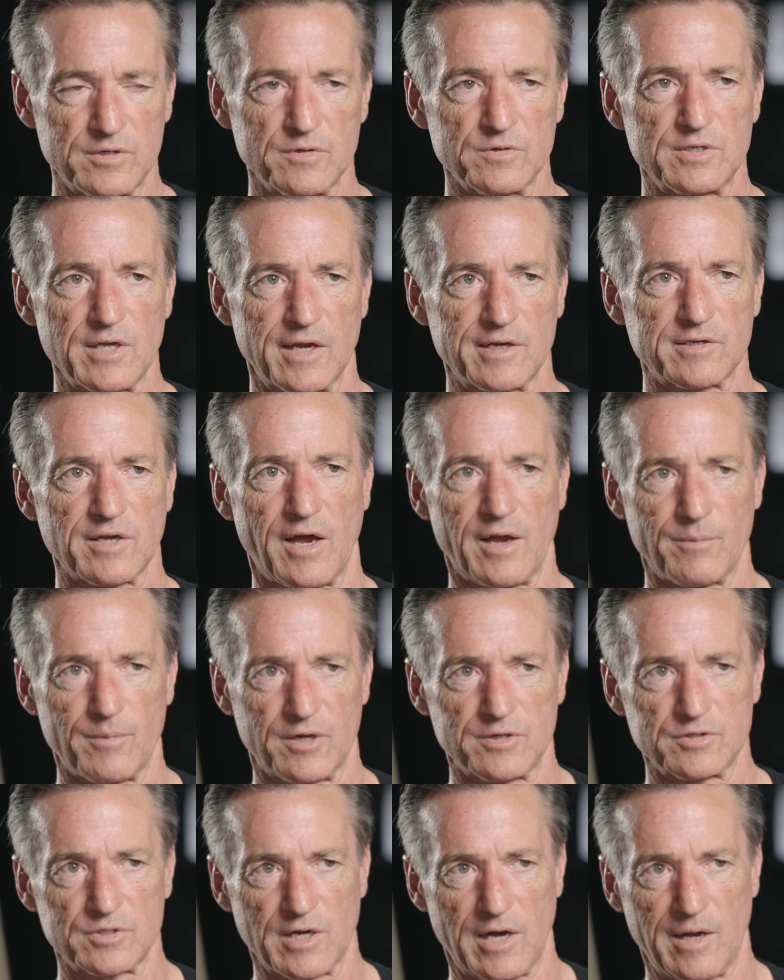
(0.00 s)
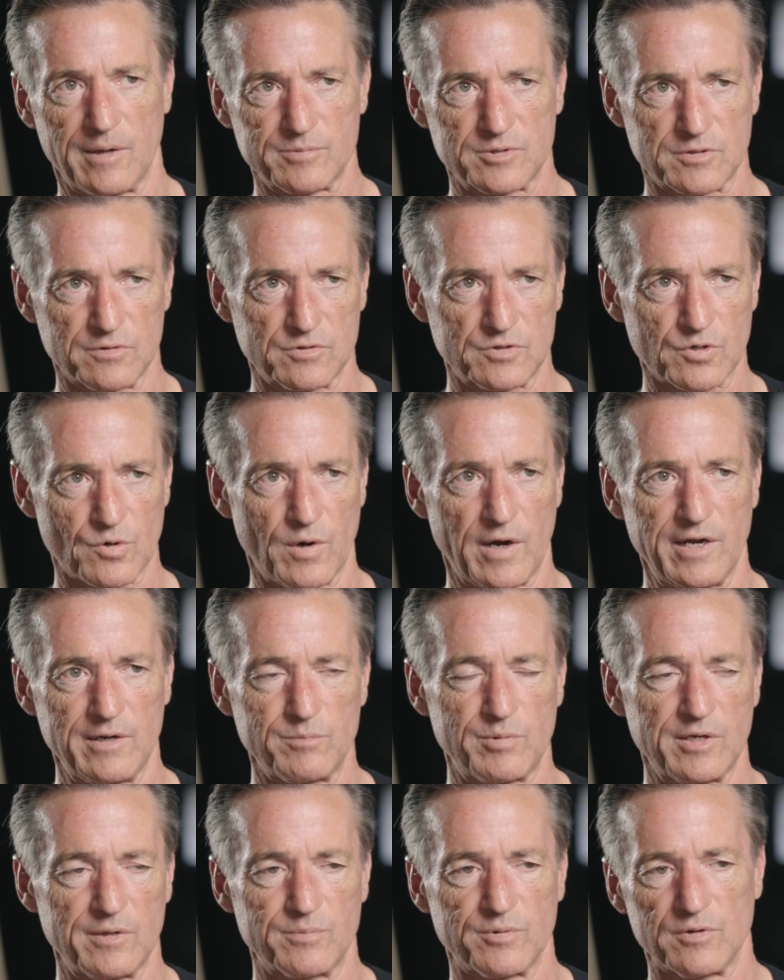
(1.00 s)
do take time on jobs to train
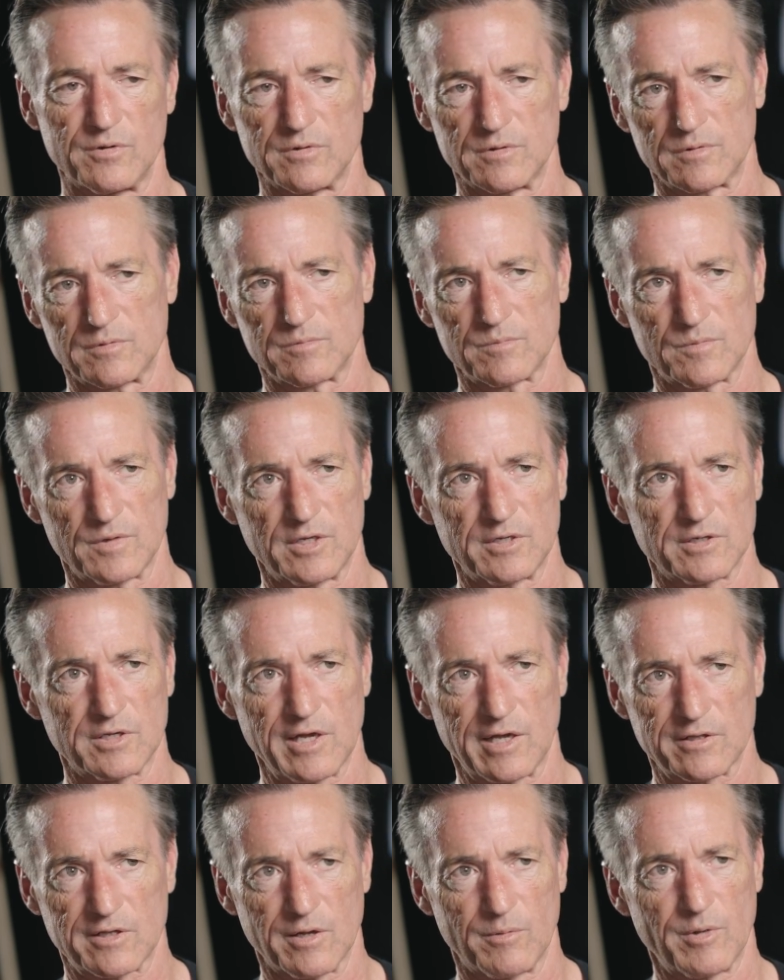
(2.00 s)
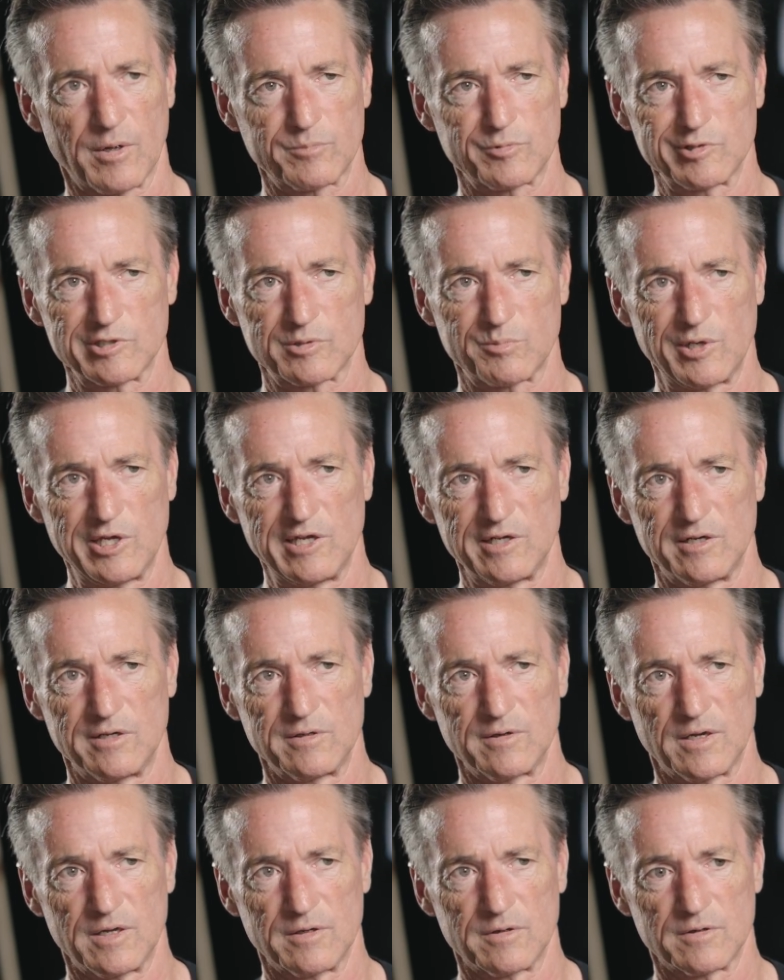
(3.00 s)
people and get them up to speed
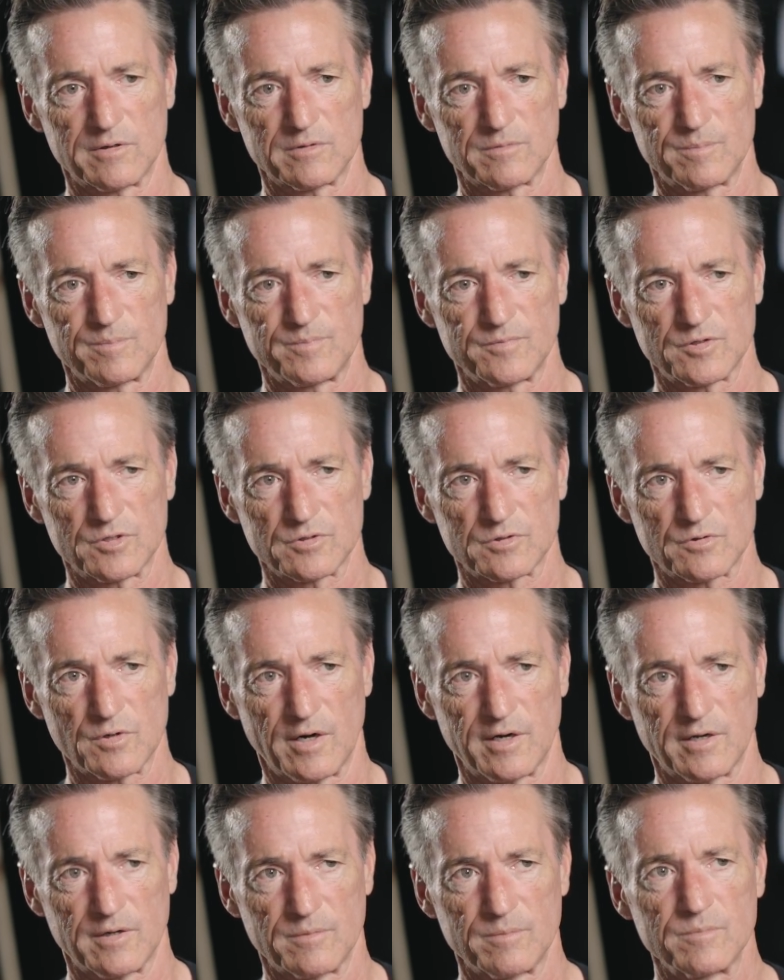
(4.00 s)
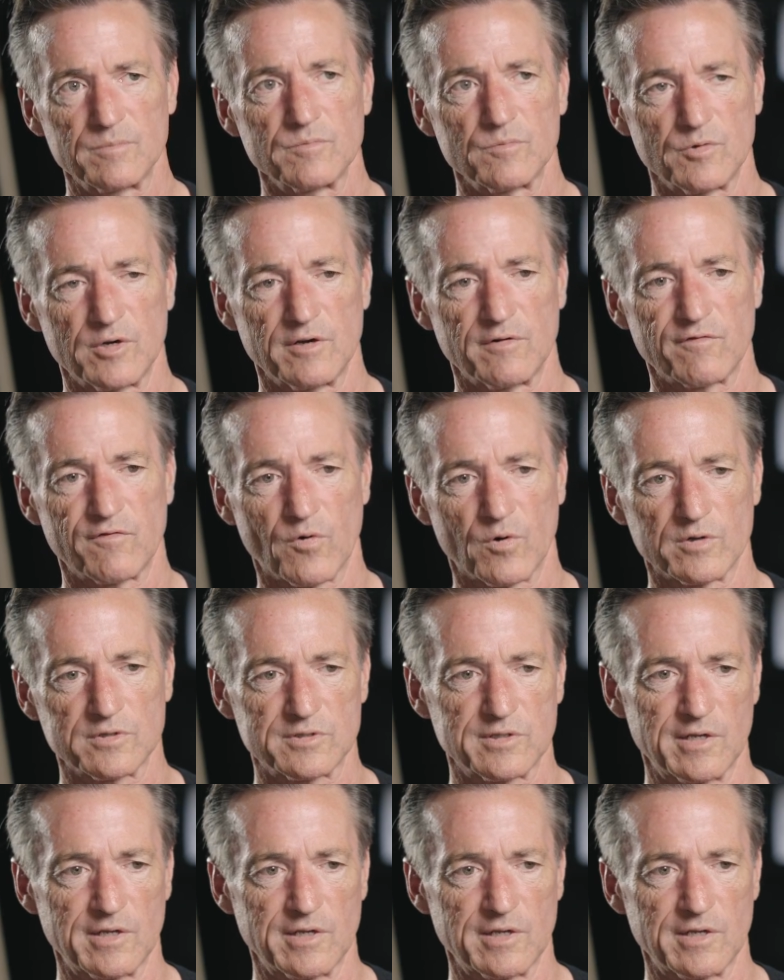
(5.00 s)
and just try to reinforce